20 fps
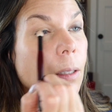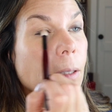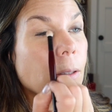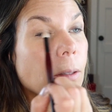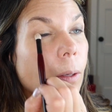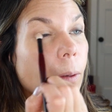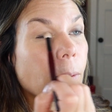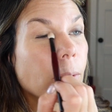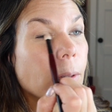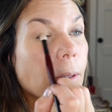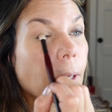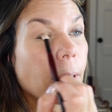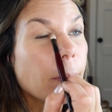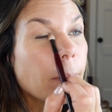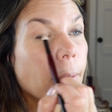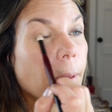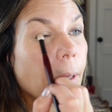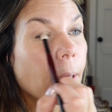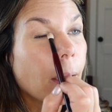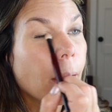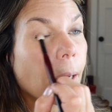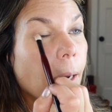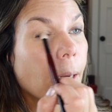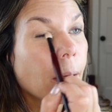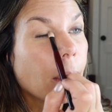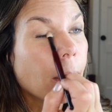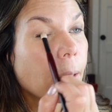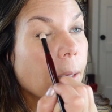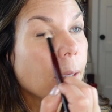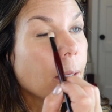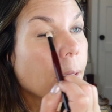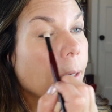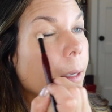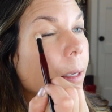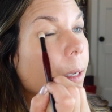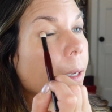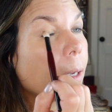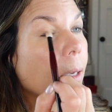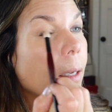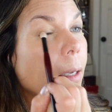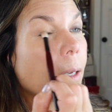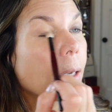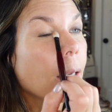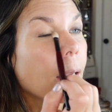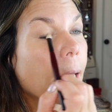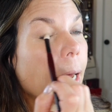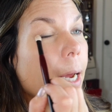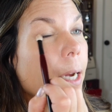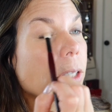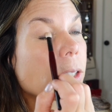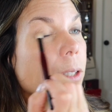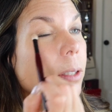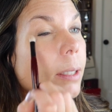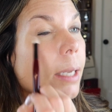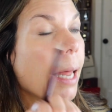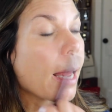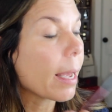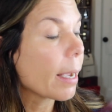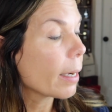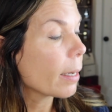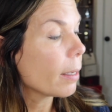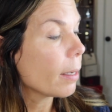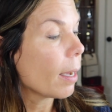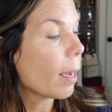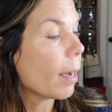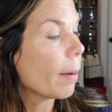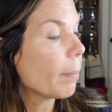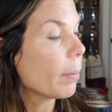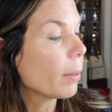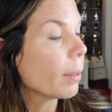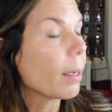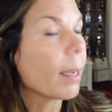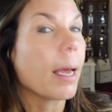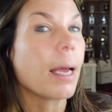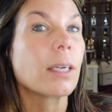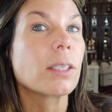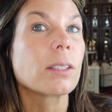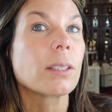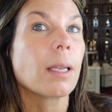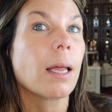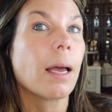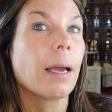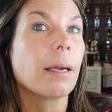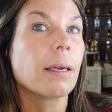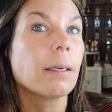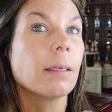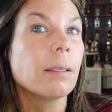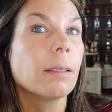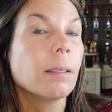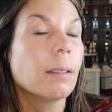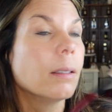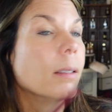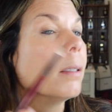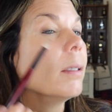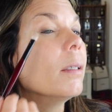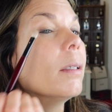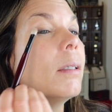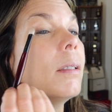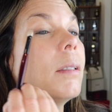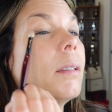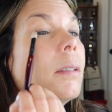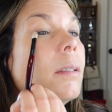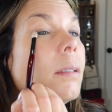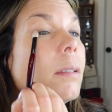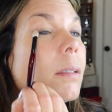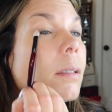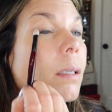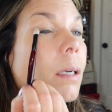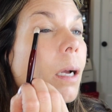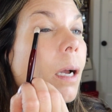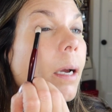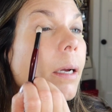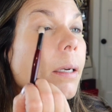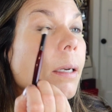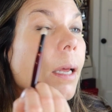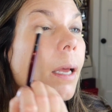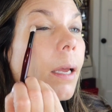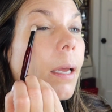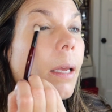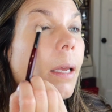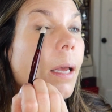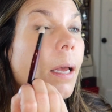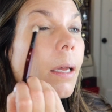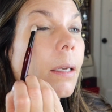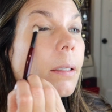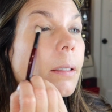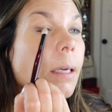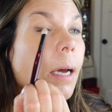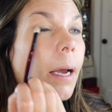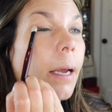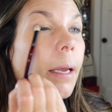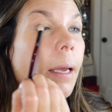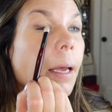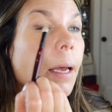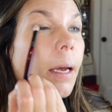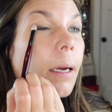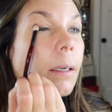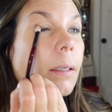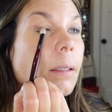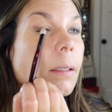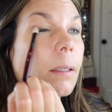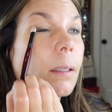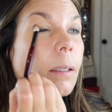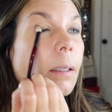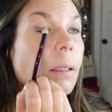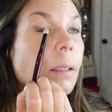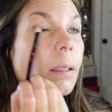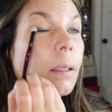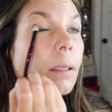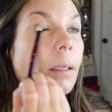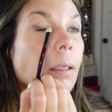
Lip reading: So same thing, lash line, upper lash line, kind of diagonal,